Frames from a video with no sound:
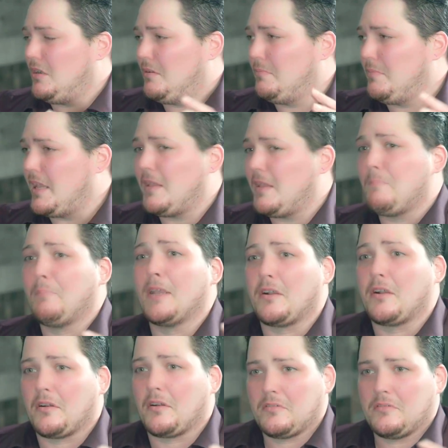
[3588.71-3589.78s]
make it
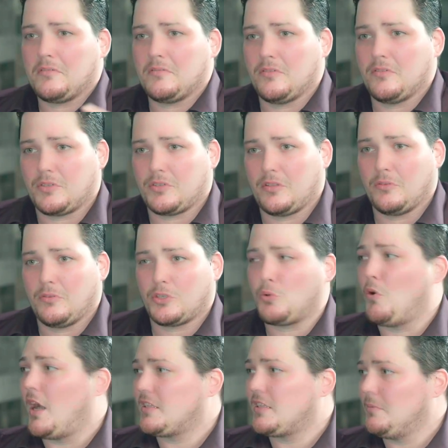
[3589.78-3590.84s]
bigger, those
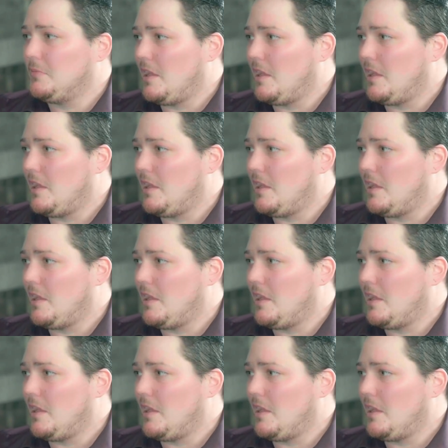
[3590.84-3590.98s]
quantum